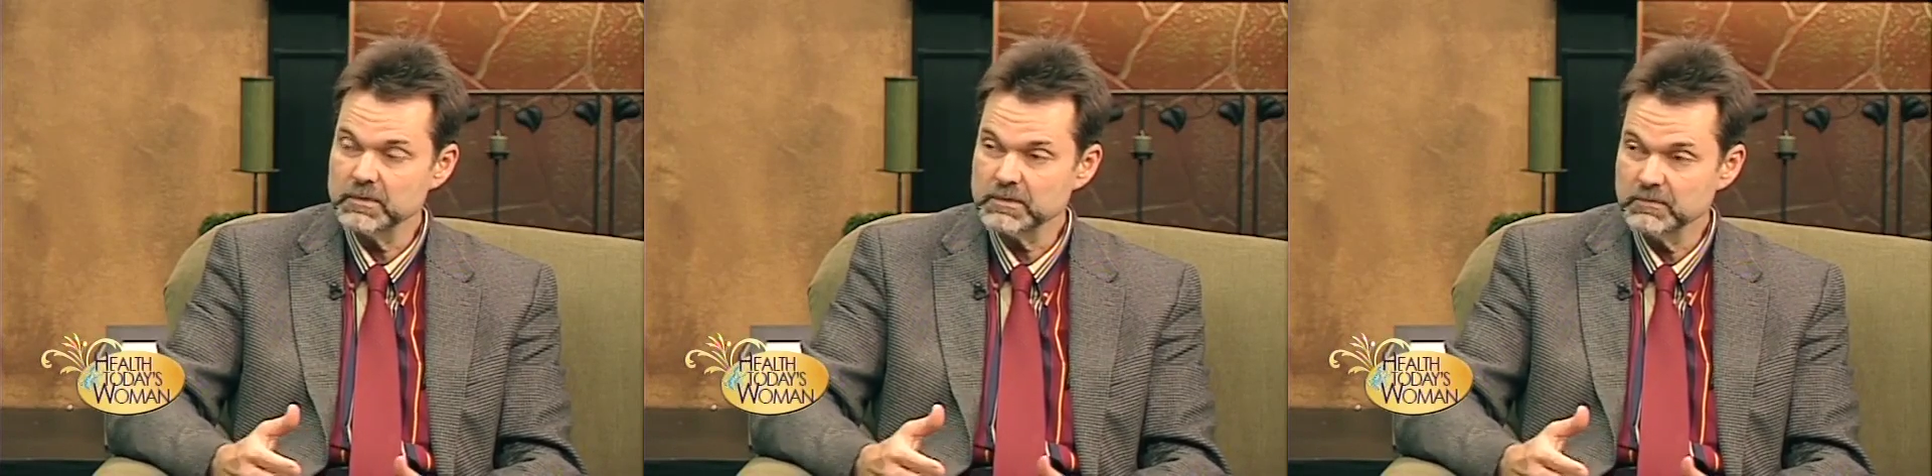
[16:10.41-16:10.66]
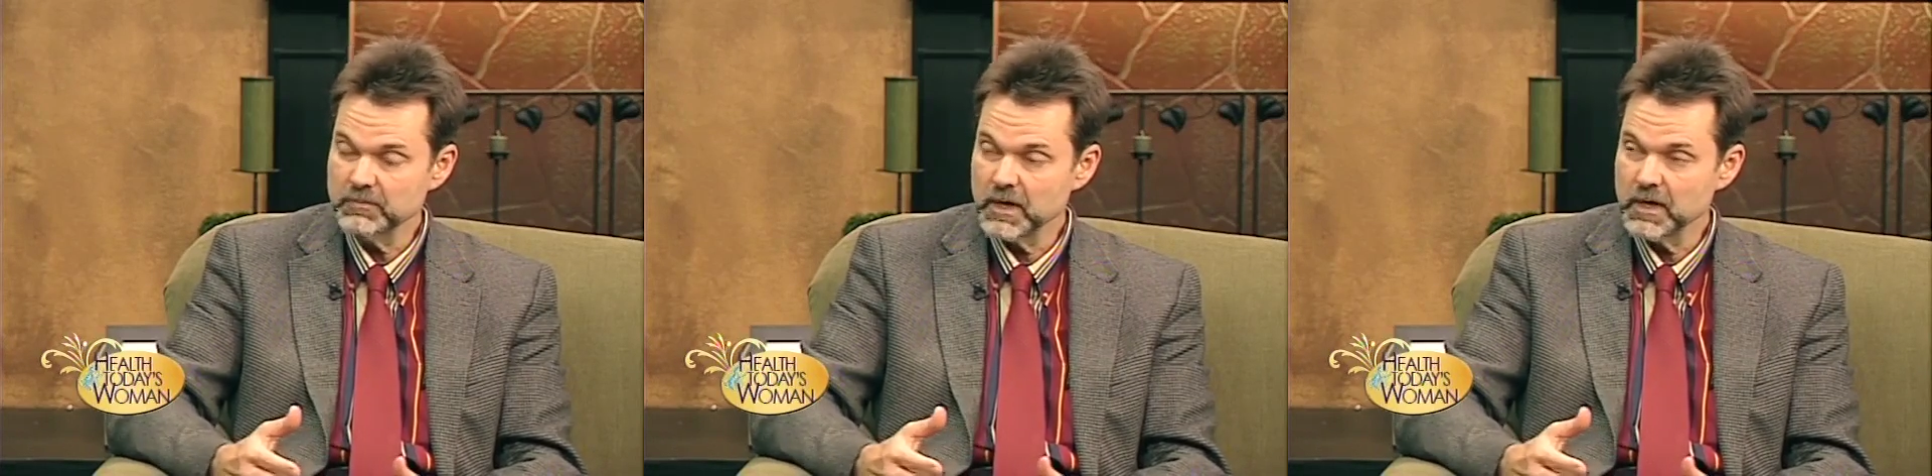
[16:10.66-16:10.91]
the
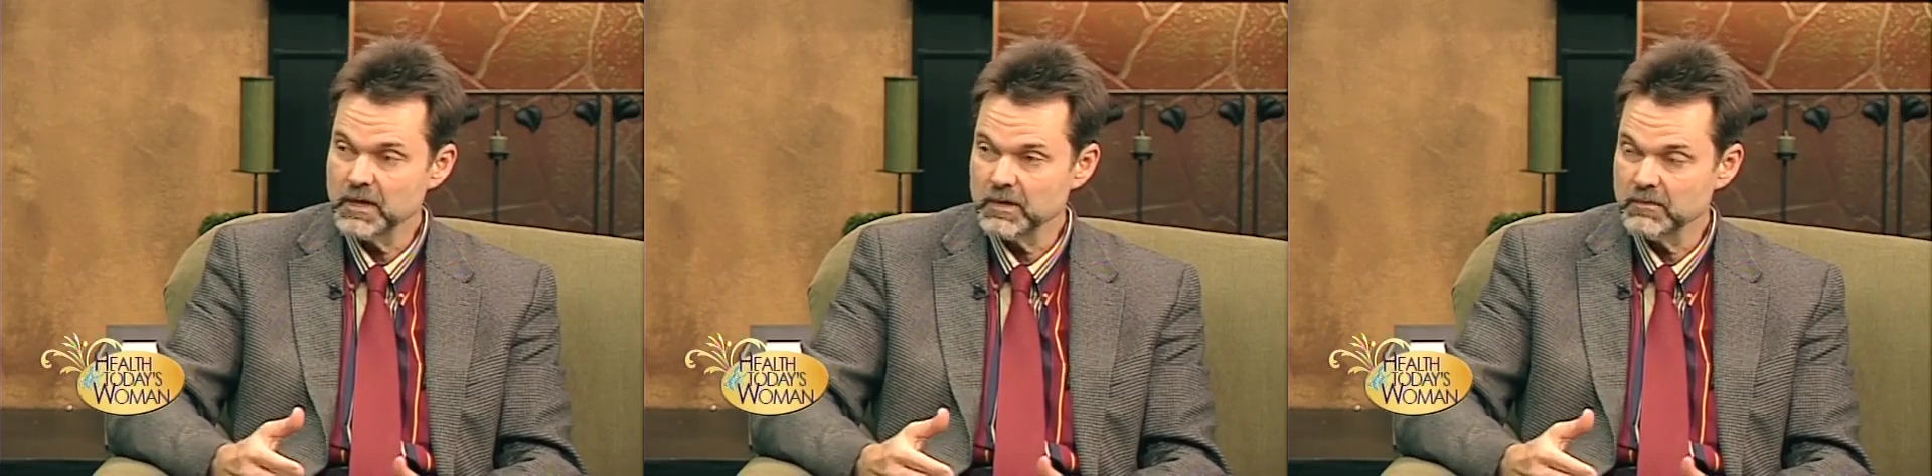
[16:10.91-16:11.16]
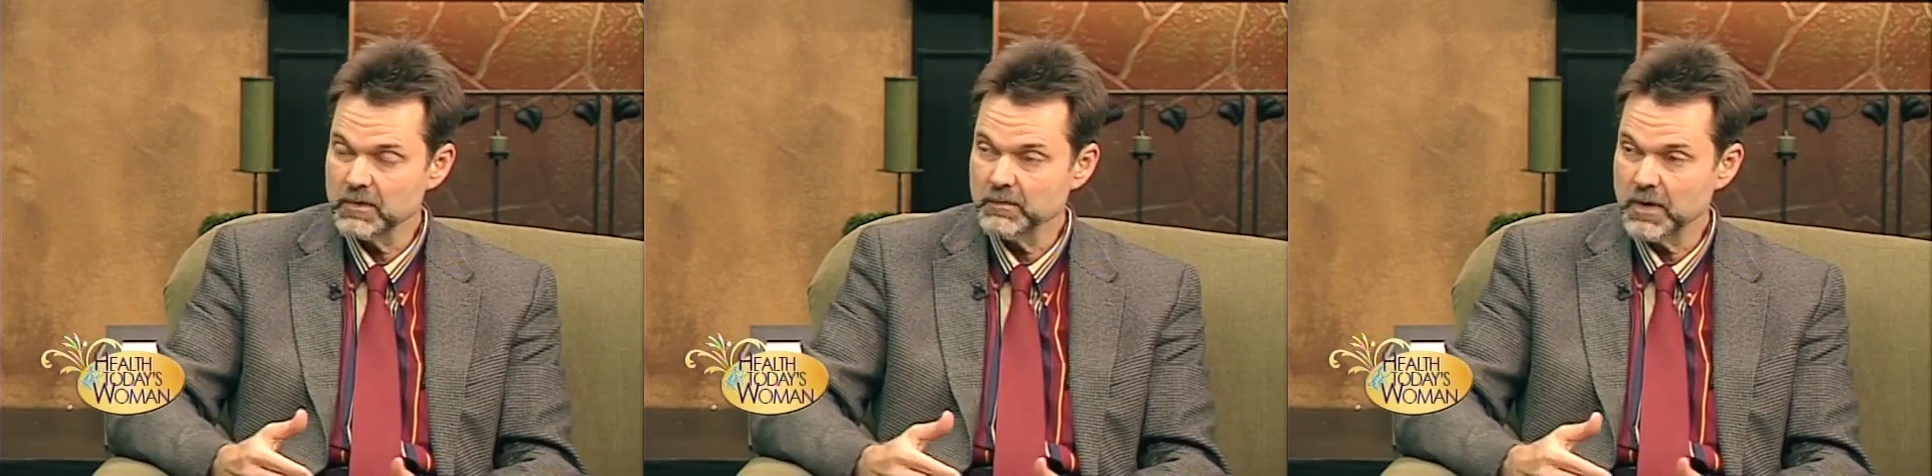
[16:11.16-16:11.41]
severity
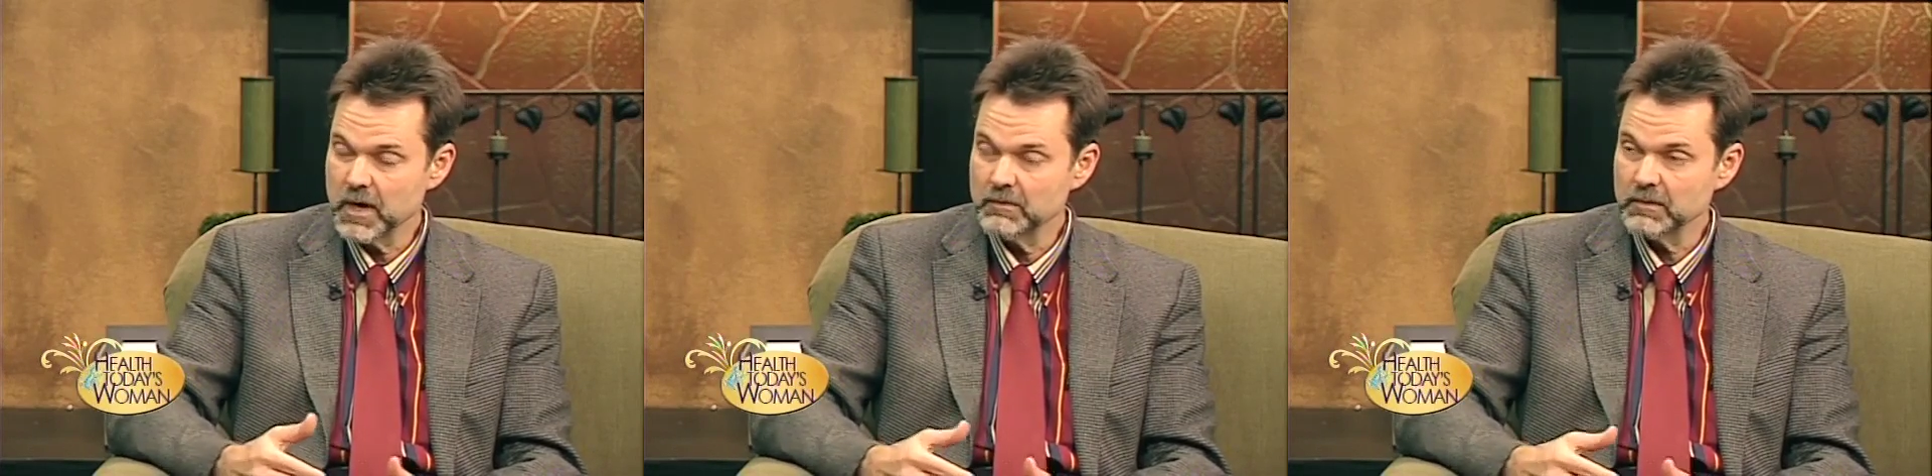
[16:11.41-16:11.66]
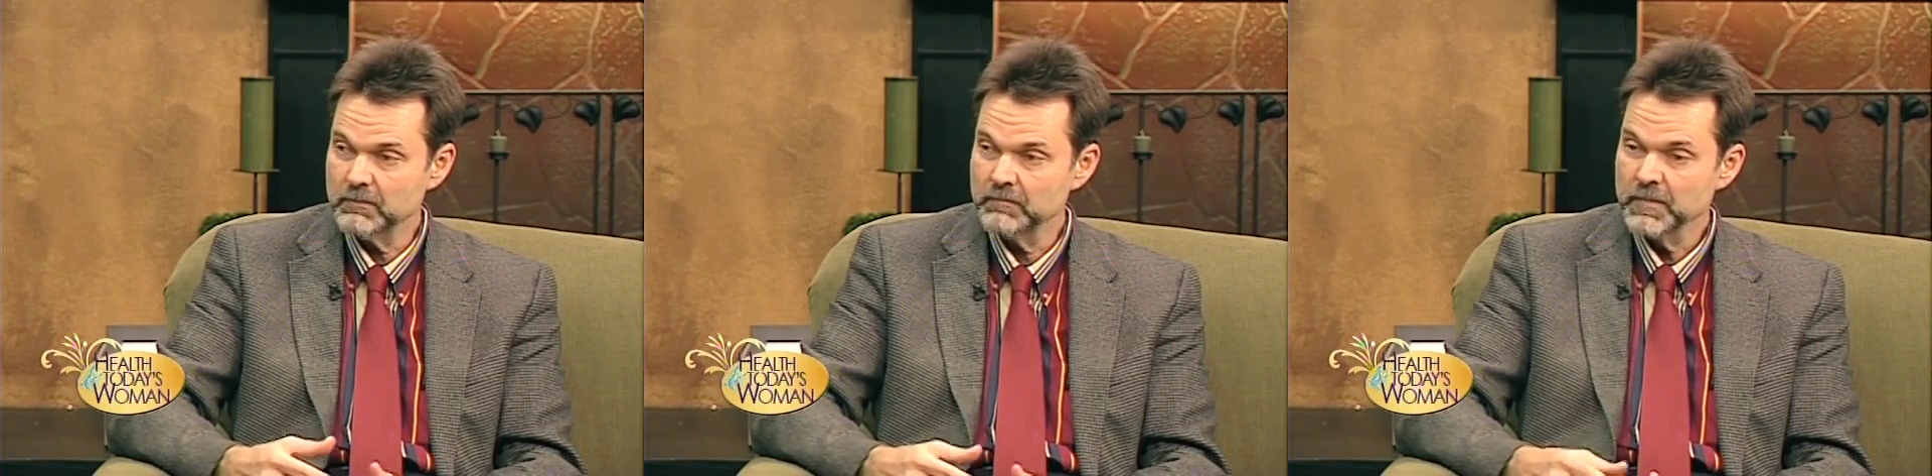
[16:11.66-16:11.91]
of their
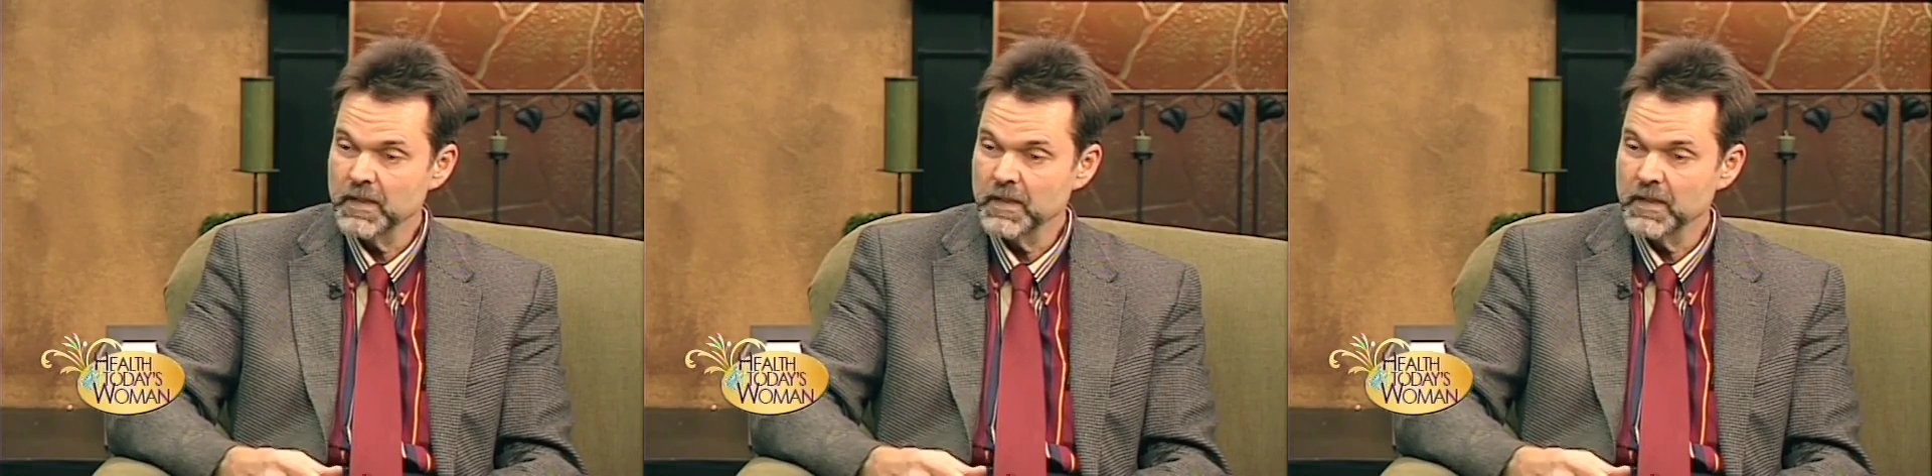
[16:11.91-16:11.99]
problem,